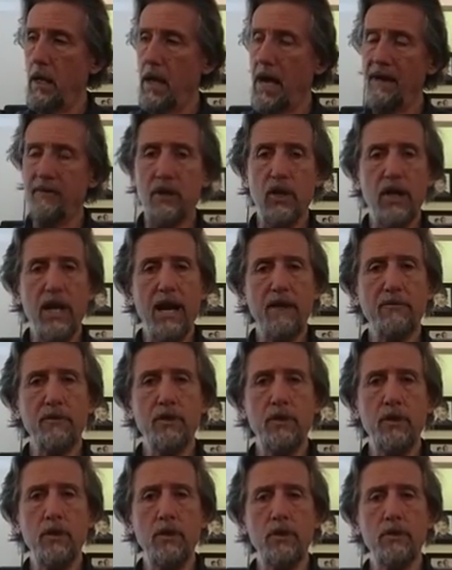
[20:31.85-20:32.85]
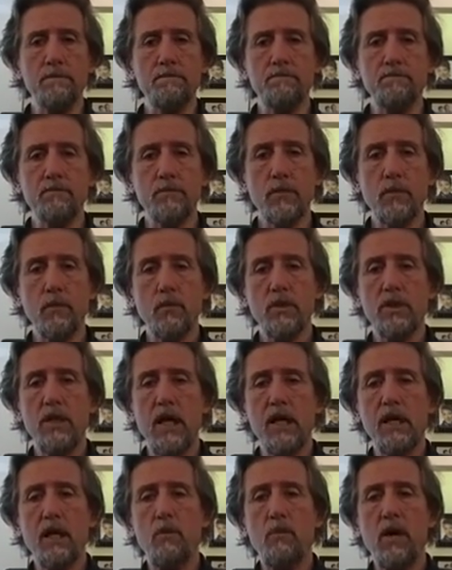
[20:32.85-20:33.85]
Have a good afternoon. We'll
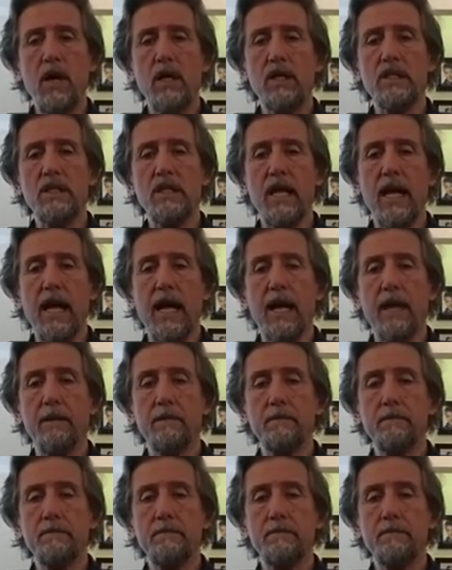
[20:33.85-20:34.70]
talk on Wednesday.